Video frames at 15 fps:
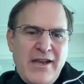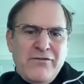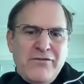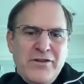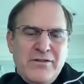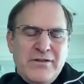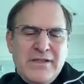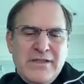
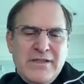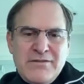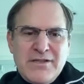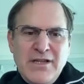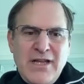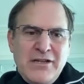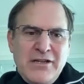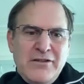interview, and there's
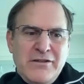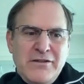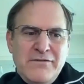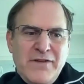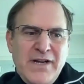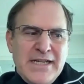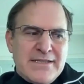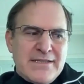a lot of good
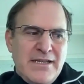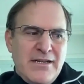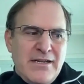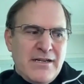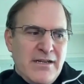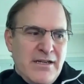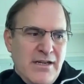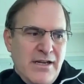advice
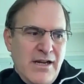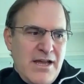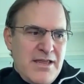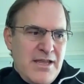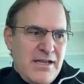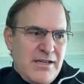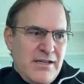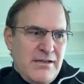there.
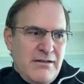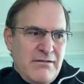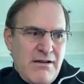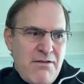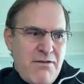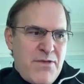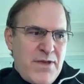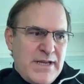I think,
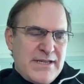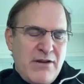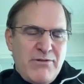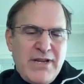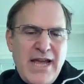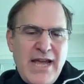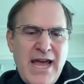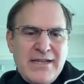other things I
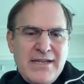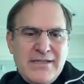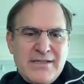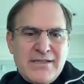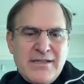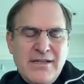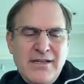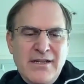would add
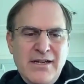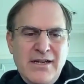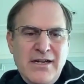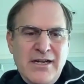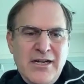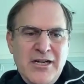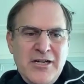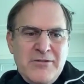is,
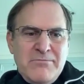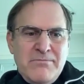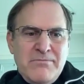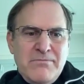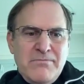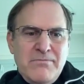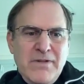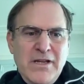
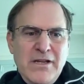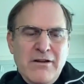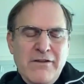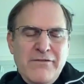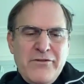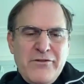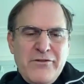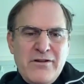
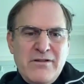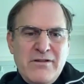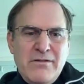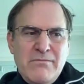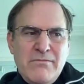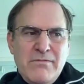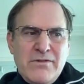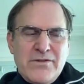if you're in
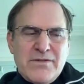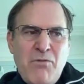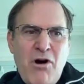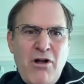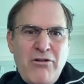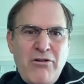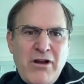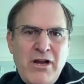a
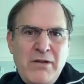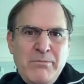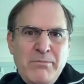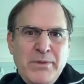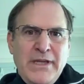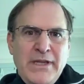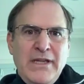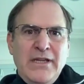smaller
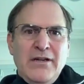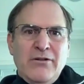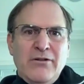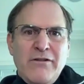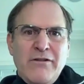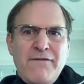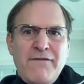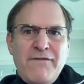company
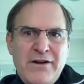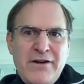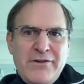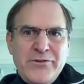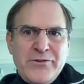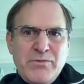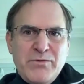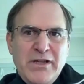or the
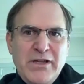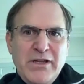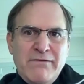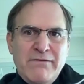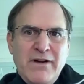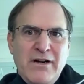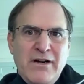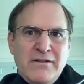founder's really
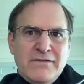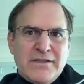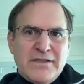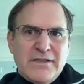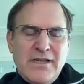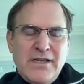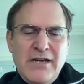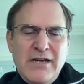involved,
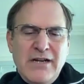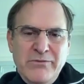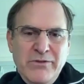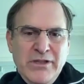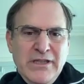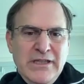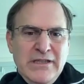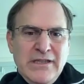I would
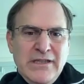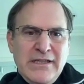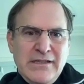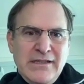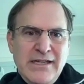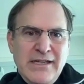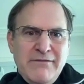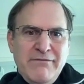really
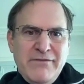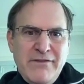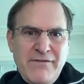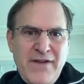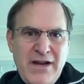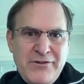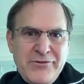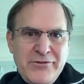like getting the
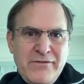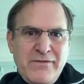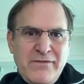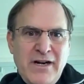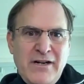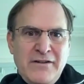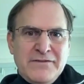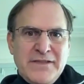founder
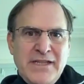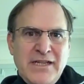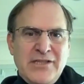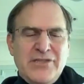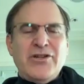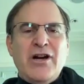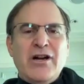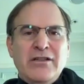involved. And I can
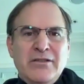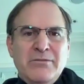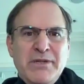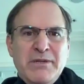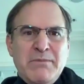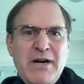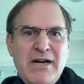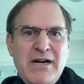talk a little bit
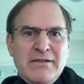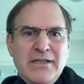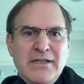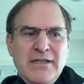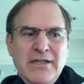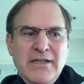about